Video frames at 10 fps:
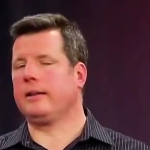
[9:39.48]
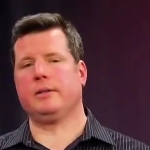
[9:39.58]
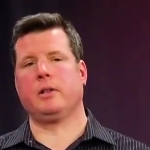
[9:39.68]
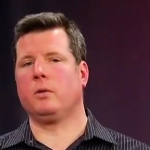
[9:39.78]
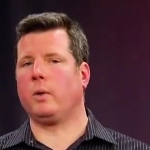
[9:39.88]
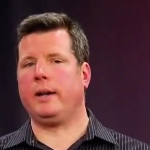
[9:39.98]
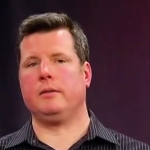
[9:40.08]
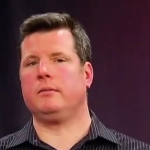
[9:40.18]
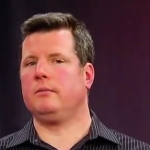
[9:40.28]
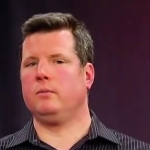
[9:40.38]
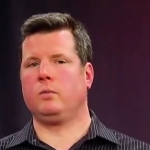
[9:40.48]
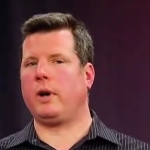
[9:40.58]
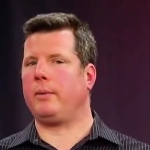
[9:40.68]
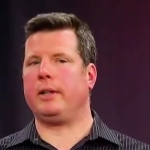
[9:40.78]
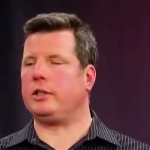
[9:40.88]
It's a great, very enjoyable, great
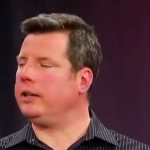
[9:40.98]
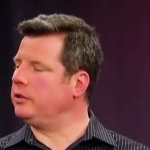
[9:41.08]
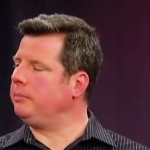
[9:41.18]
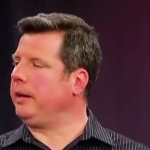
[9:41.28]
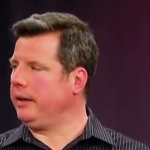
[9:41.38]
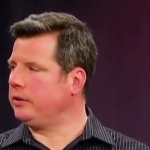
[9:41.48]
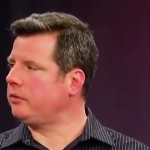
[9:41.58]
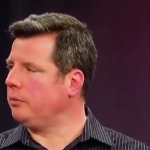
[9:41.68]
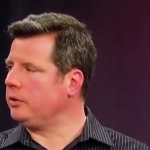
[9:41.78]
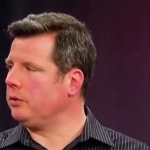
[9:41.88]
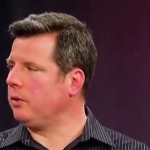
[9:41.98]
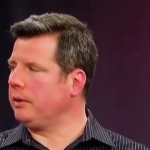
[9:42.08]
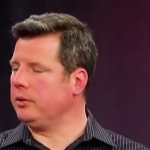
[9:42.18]
way to change the pace from what you normally drink.